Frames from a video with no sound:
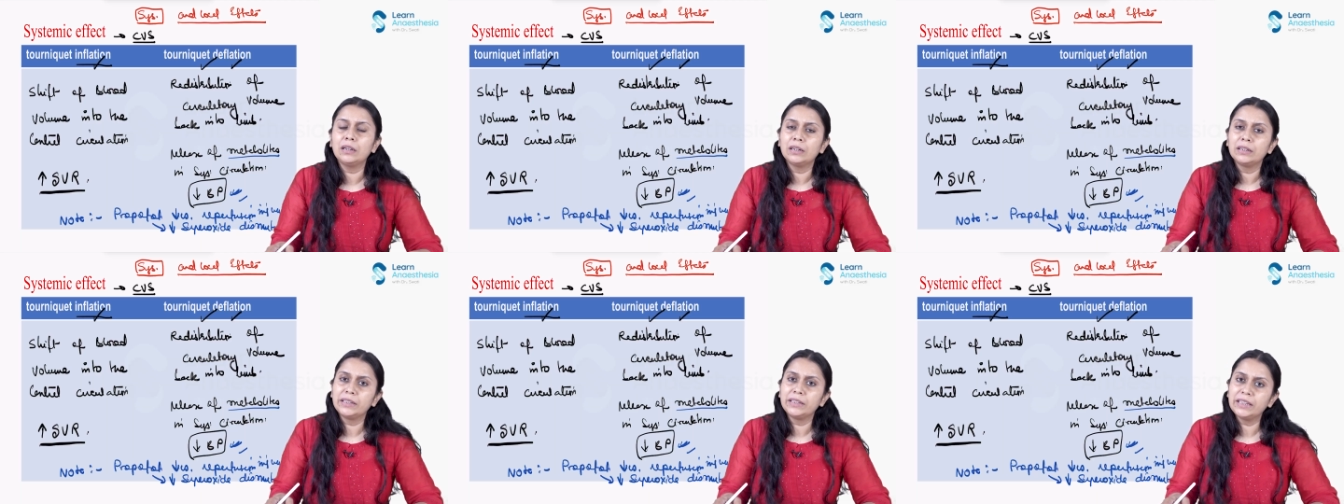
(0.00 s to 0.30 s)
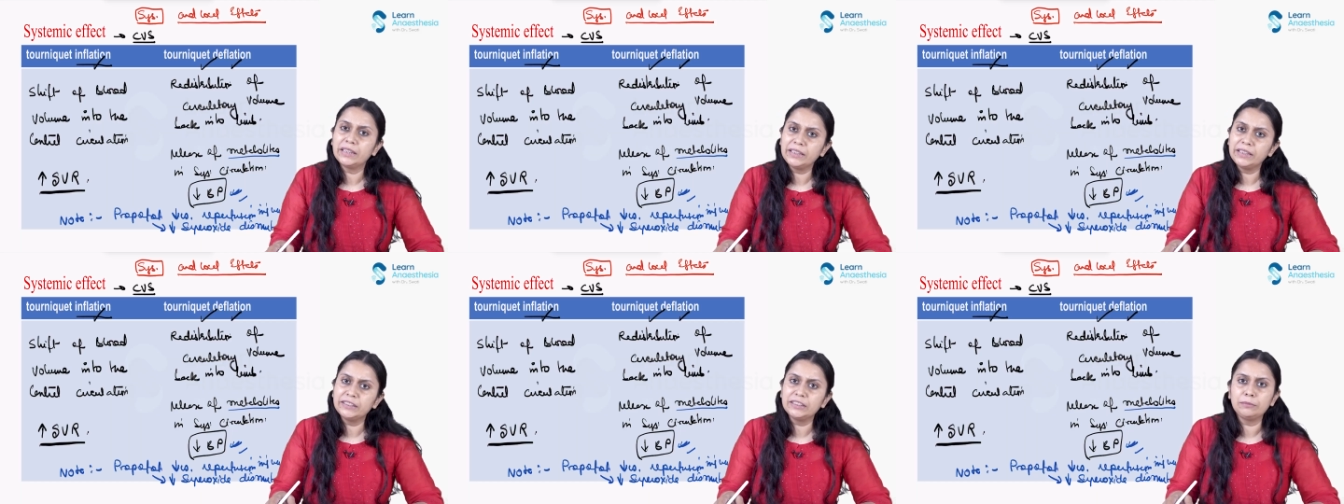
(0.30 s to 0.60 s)

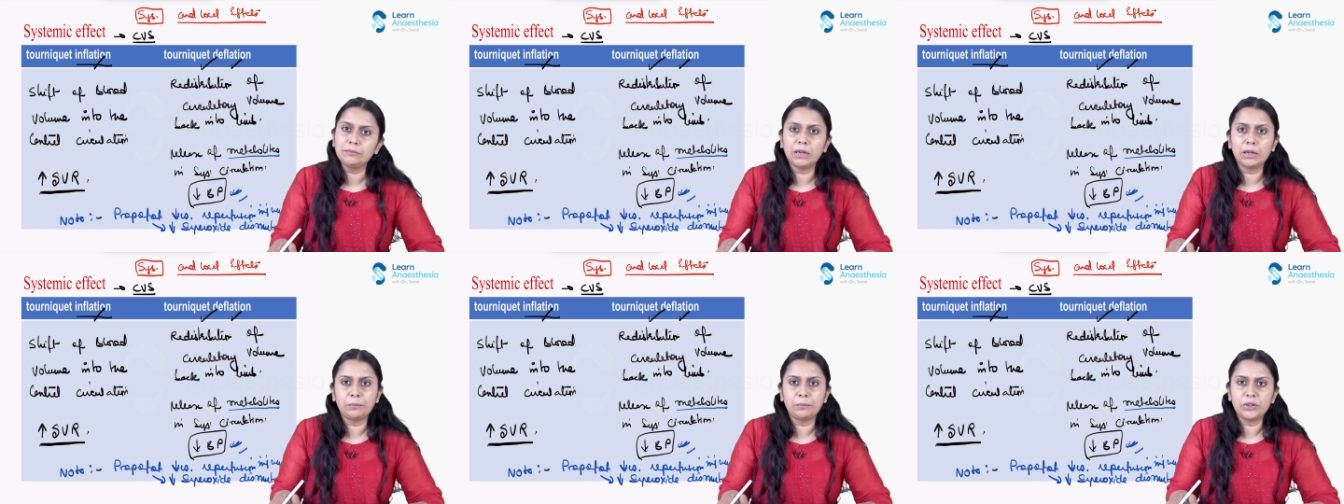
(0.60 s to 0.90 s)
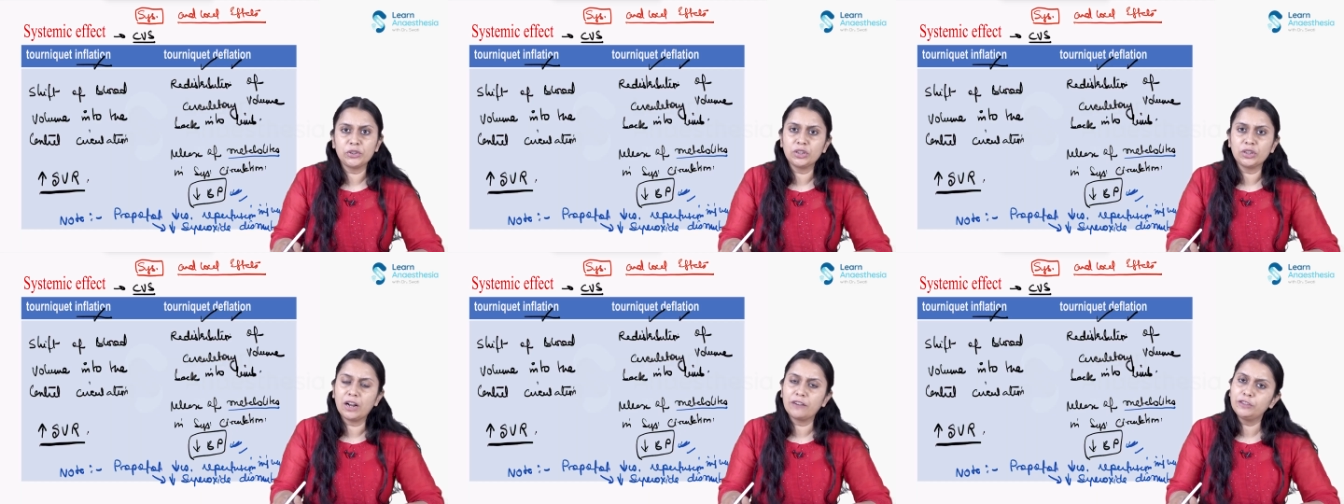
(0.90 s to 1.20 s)
decrease in blood
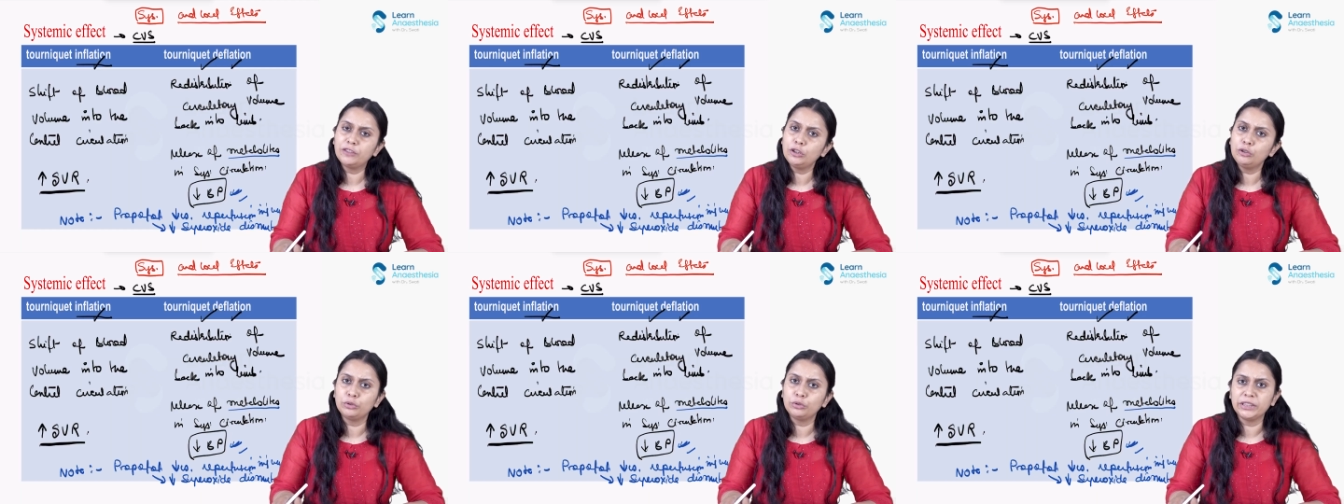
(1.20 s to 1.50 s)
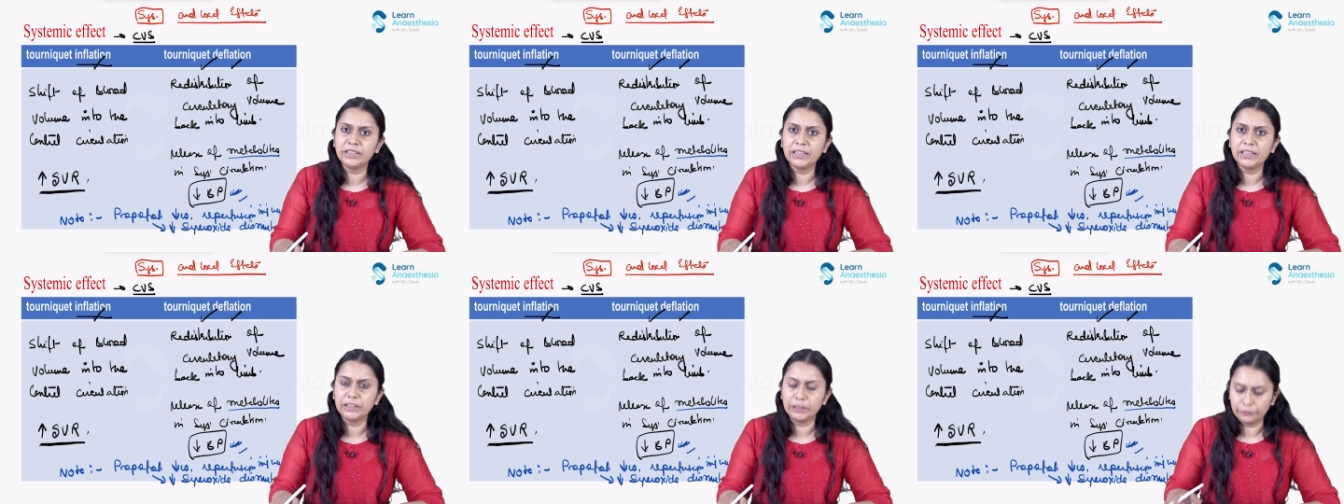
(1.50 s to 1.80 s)
pressure after
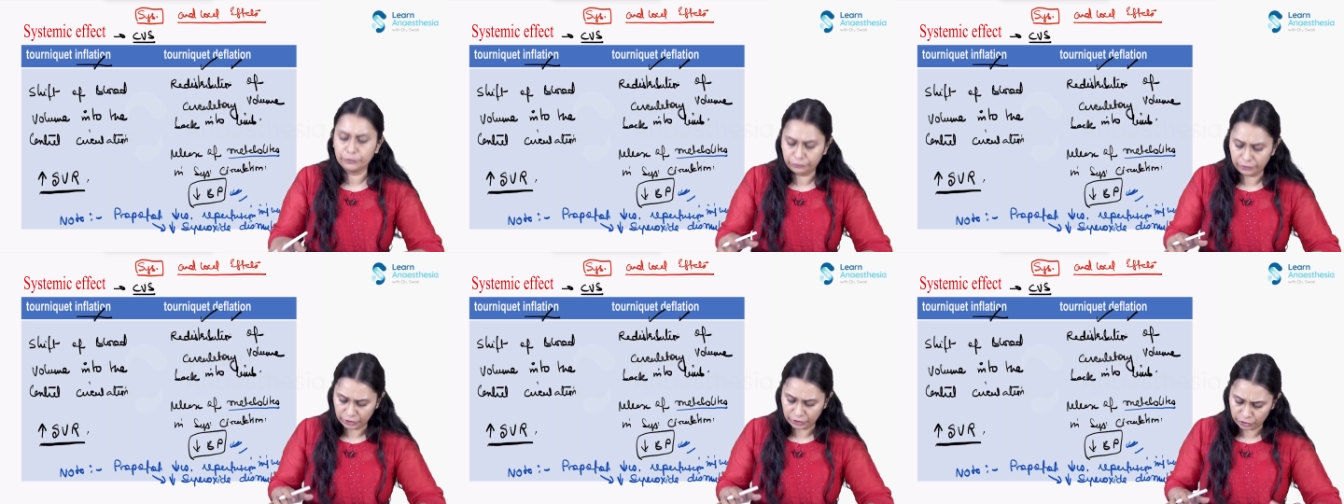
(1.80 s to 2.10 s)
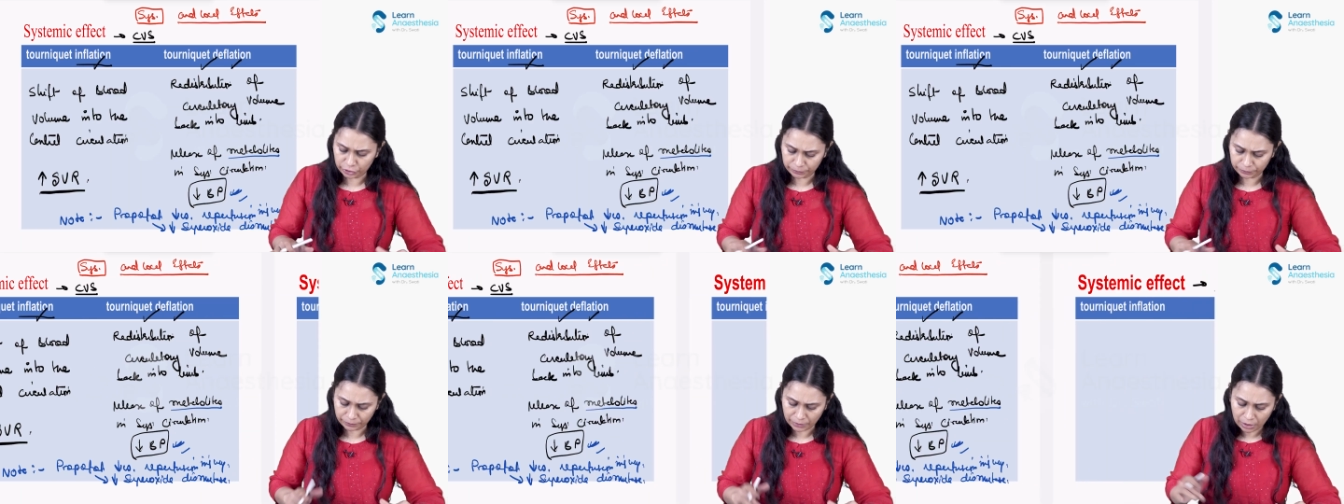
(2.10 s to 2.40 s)
tourniquet
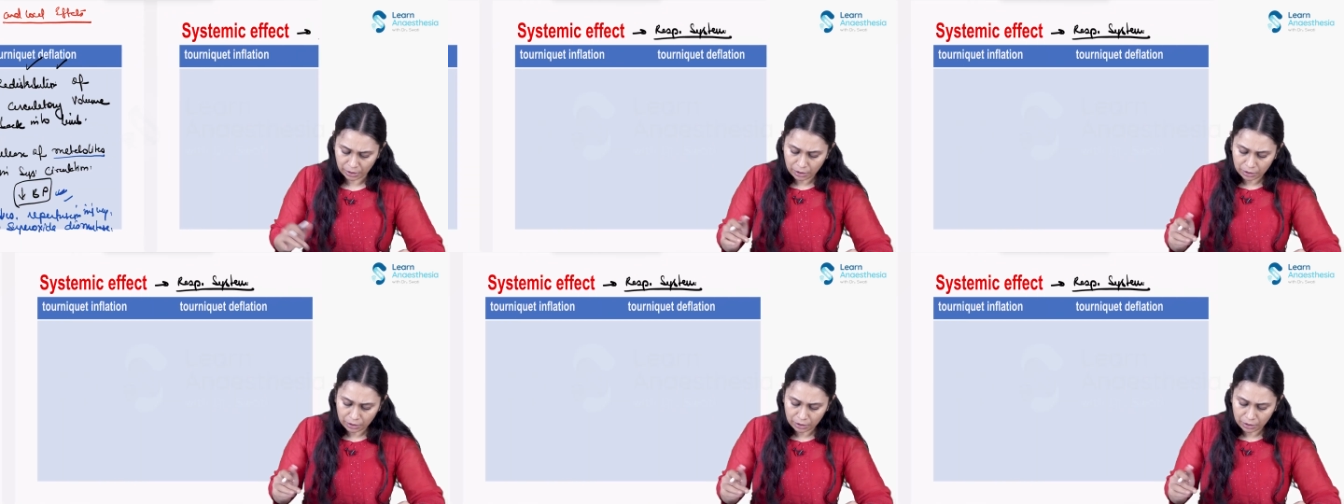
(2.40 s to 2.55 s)
deflation.